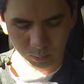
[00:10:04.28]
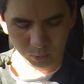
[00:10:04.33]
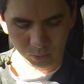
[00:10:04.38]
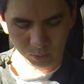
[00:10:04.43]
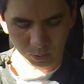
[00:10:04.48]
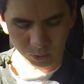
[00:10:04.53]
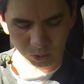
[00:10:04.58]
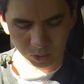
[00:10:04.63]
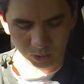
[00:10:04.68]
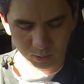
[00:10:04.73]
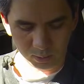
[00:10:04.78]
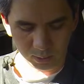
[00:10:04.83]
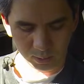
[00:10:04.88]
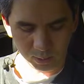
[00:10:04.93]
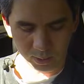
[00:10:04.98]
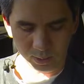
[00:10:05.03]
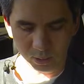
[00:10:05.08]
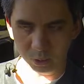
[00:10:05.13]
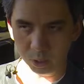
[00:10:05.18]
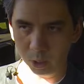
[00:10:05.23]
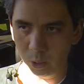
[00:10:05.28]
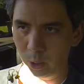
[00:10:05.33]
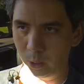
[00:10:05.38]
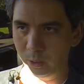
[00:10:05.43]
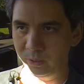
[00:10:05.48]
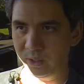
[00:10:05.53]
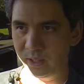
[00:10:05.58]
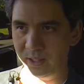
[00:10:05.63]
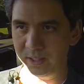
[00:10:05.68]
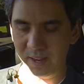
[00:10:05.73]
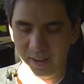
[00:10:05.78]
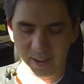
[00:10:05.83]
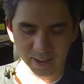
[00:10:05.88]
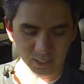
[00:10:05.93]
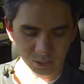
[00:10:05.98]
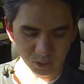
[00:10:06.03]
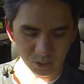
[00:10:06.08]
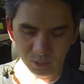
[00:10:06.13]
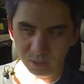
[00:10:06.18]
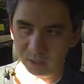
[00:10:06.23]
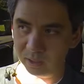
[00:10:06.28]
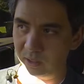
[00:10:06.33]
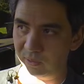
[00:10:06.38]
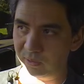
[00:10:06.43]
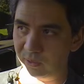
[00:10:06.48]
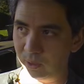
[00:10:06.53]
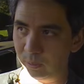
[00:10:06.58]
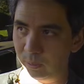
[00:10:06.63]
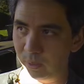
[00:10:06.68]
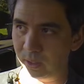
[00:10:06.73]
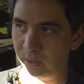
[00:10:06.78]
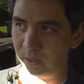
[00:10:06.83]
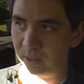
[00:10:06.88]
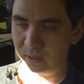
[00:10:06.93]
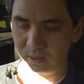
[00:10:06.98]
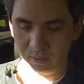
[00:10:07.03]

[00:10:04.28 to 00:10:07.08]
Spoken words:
here in the GT line. I don't know if it is actually different, but it